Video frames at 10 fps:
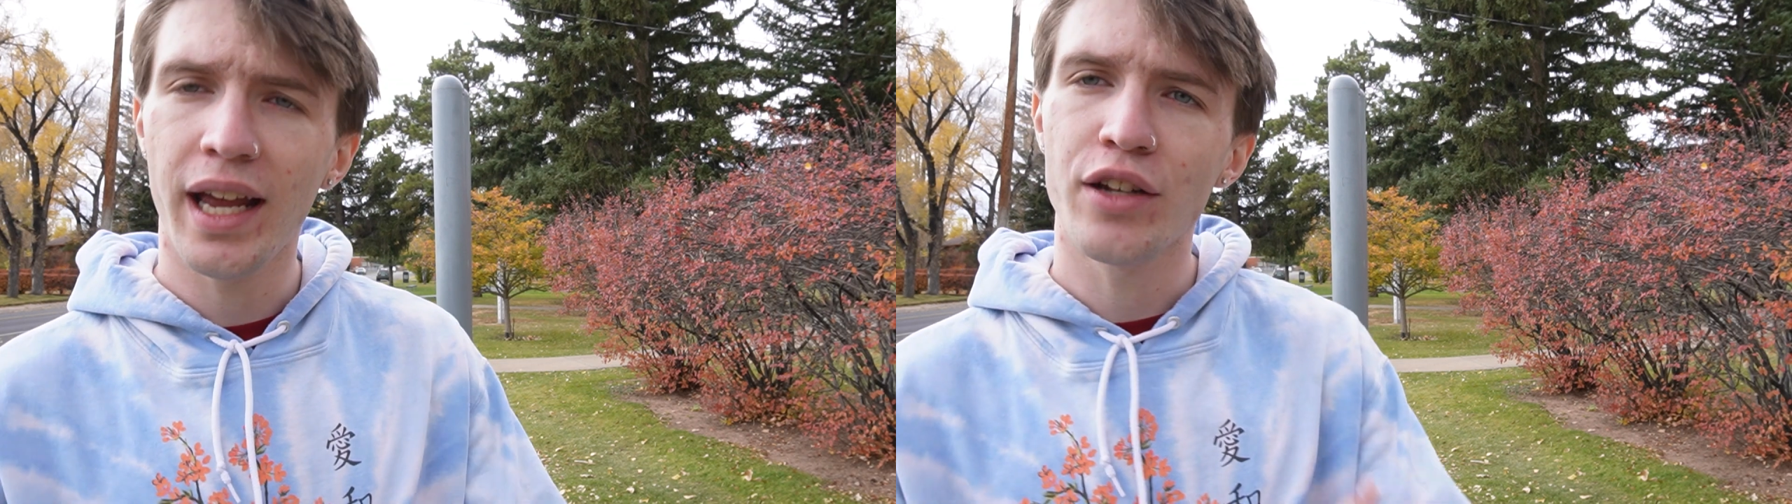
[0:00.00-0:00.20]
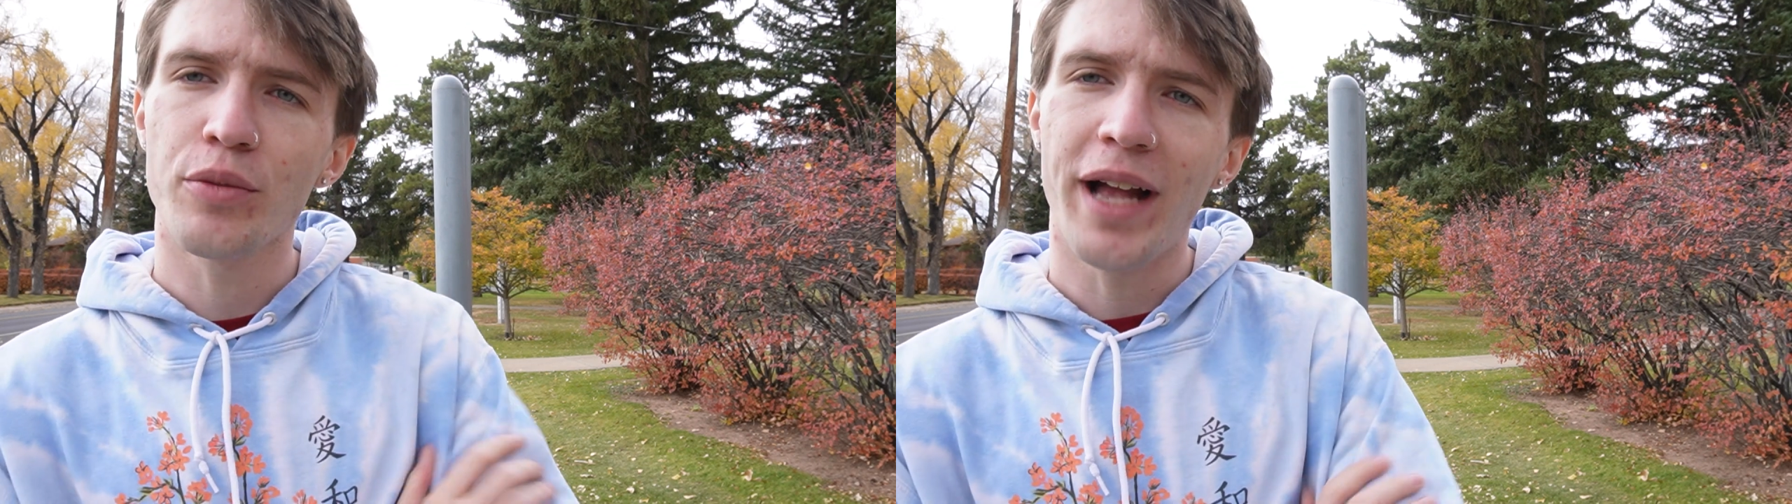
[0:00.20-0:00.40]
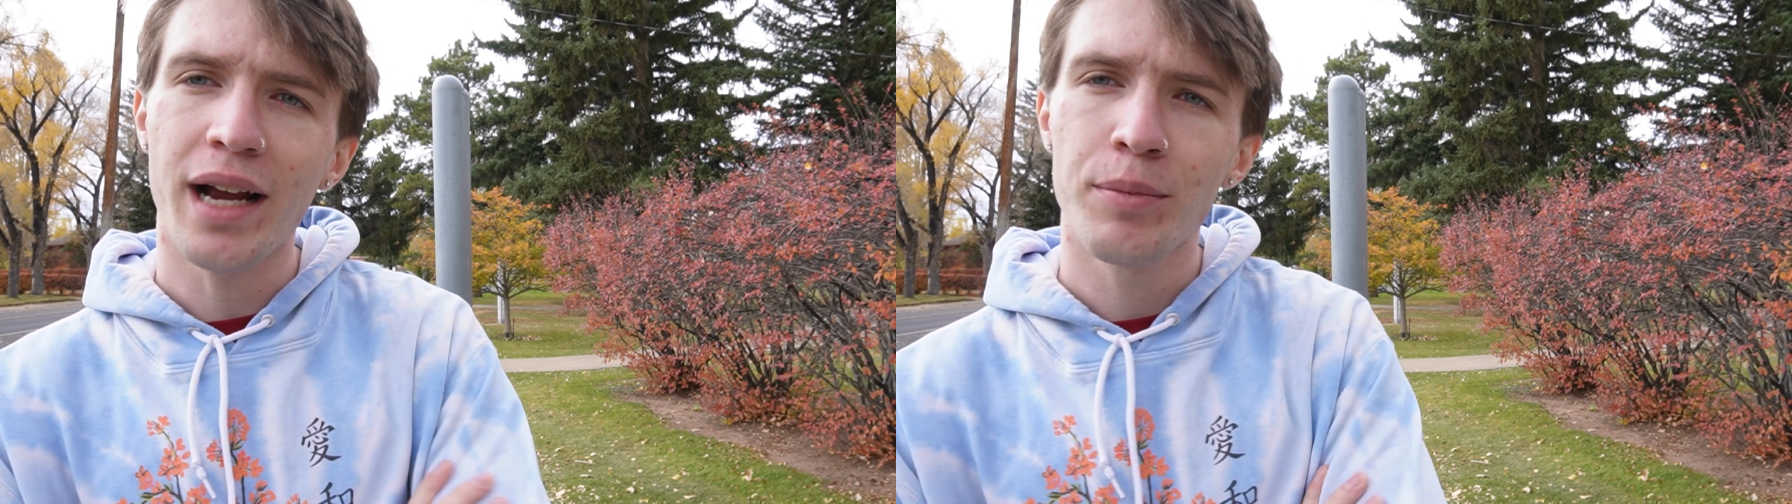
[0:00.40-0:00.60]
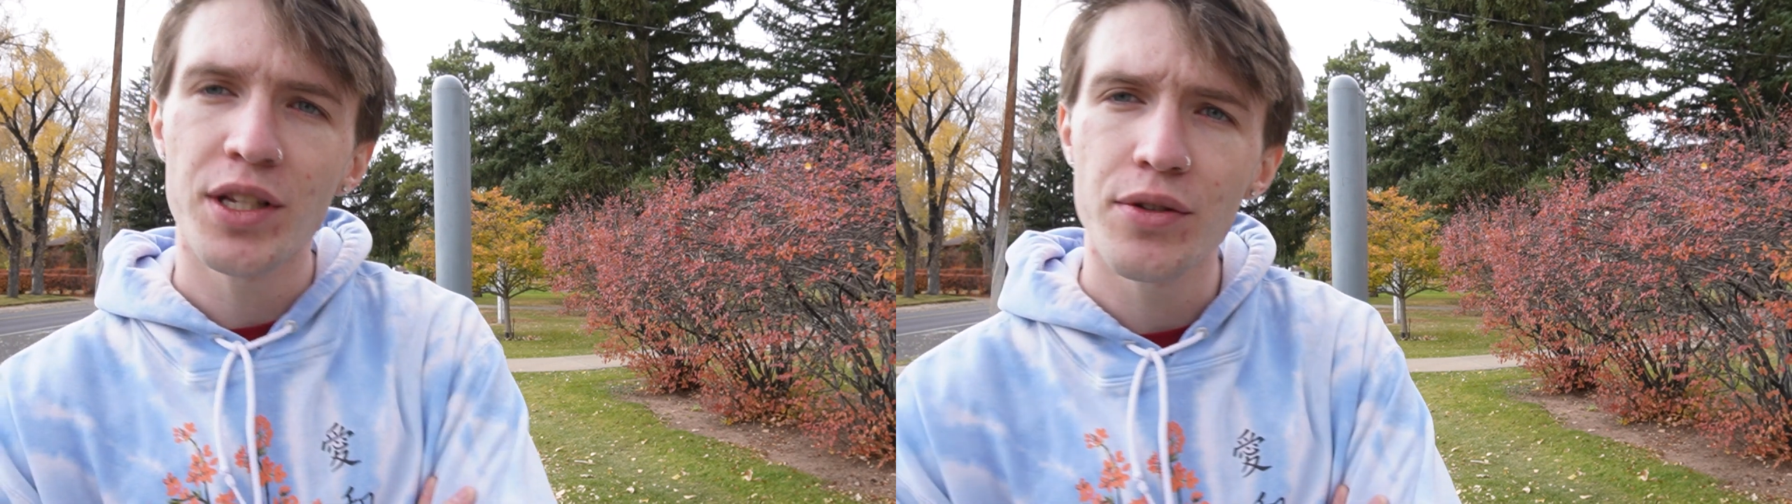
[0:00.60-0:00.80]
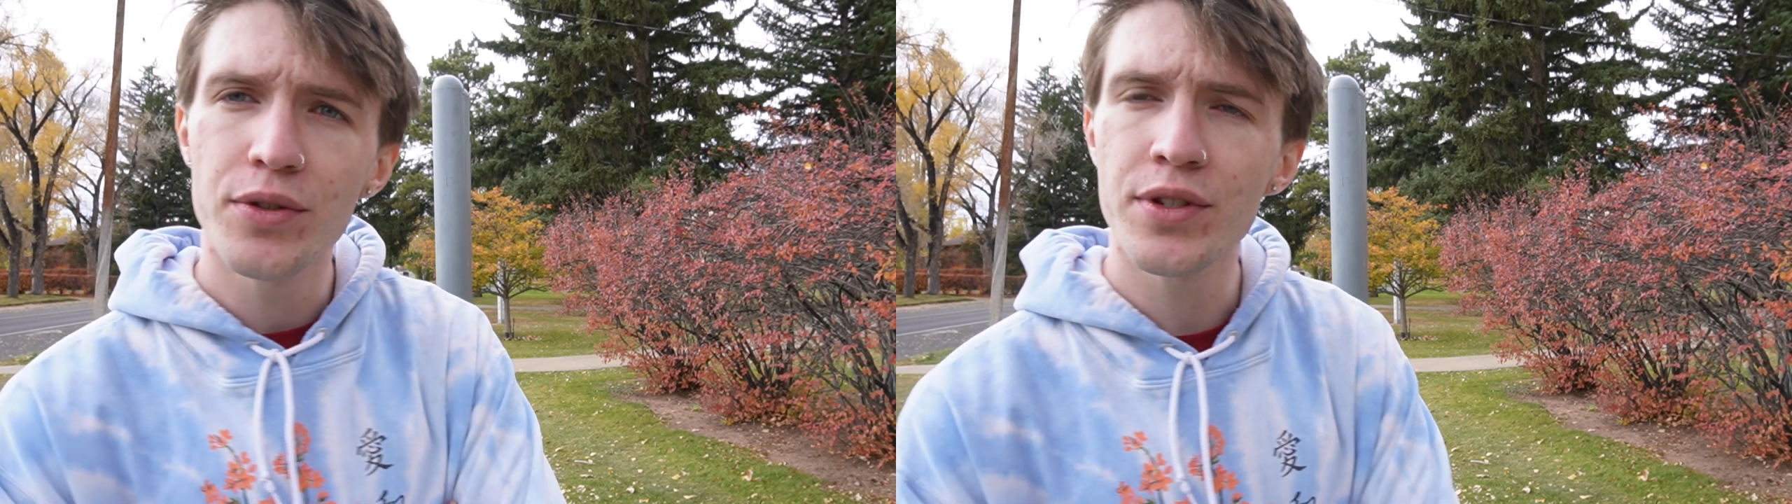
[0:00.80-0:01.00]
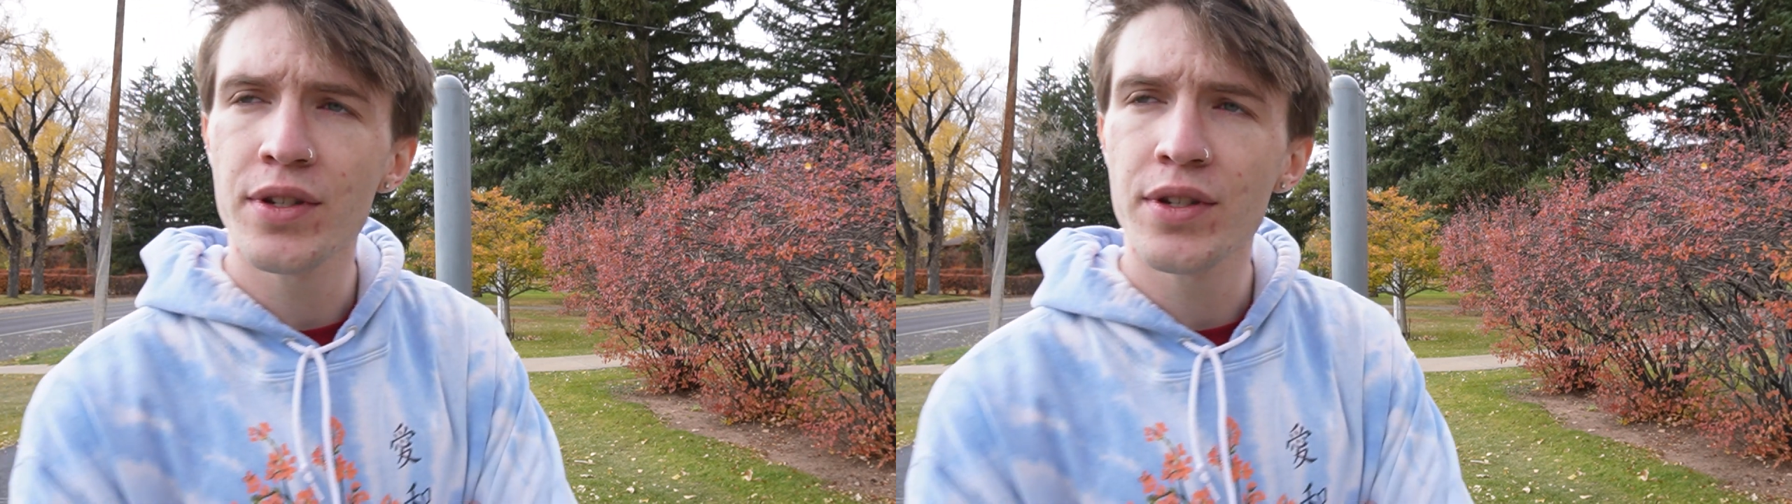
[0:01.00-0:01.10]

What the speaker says: in your back muscles.